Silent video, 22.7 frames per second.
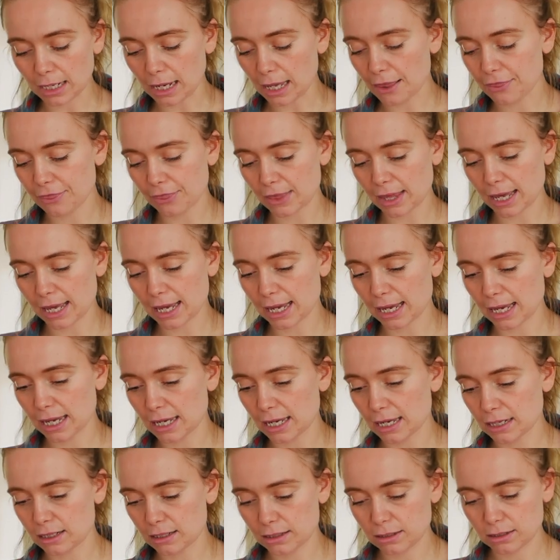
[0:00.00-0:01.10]
And
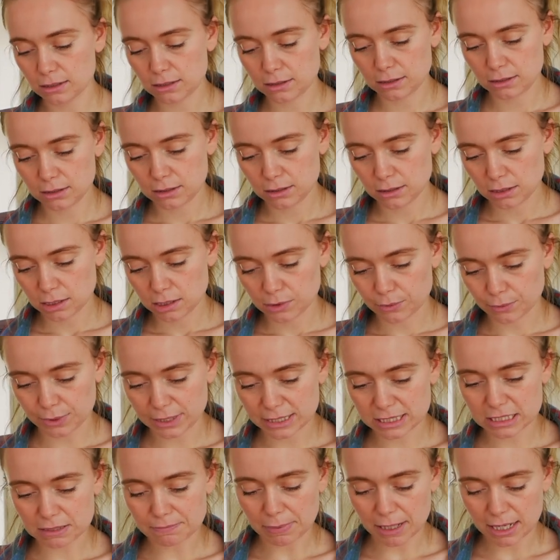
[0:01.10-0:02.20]
then we
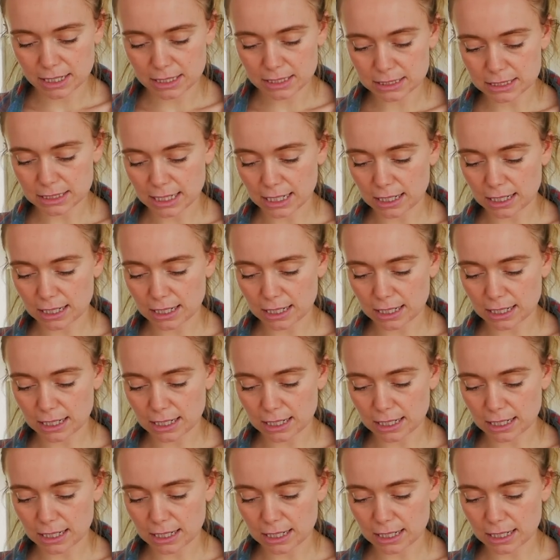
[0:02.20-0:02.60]
spent